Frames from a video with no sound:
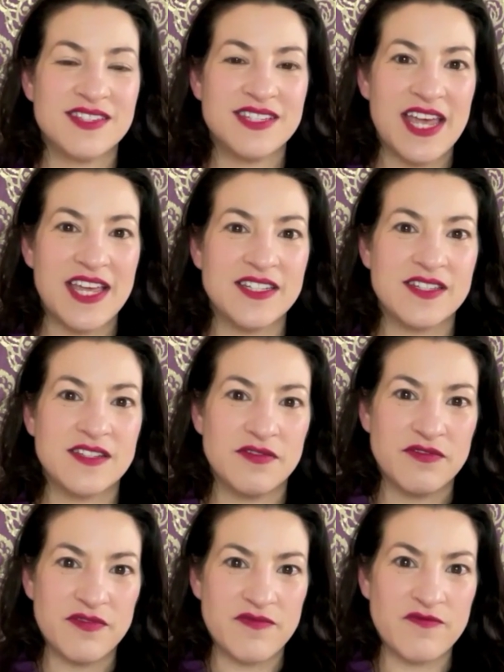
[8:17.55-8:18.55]
10
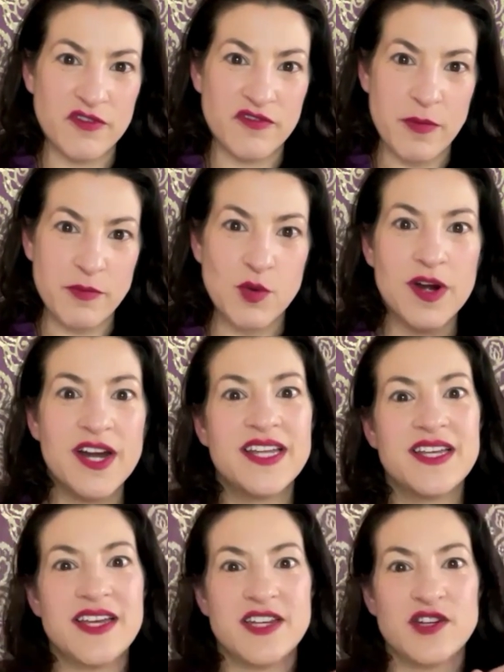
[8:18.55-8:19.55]
for
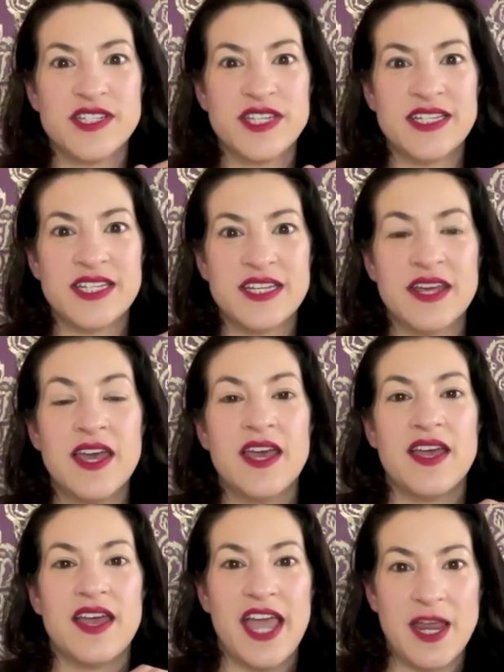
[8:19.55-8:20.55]
February, and you're sending
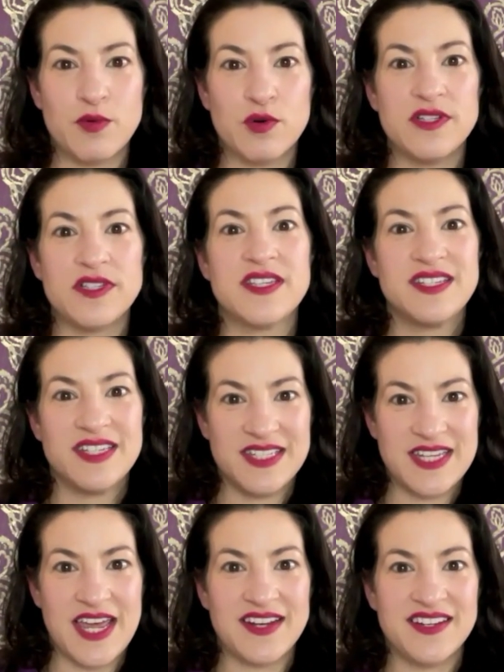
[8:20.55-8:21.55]
April's to
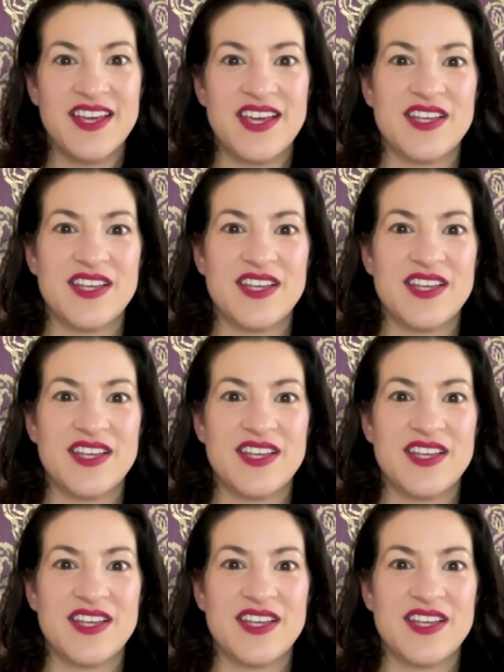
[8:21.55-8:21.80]
10.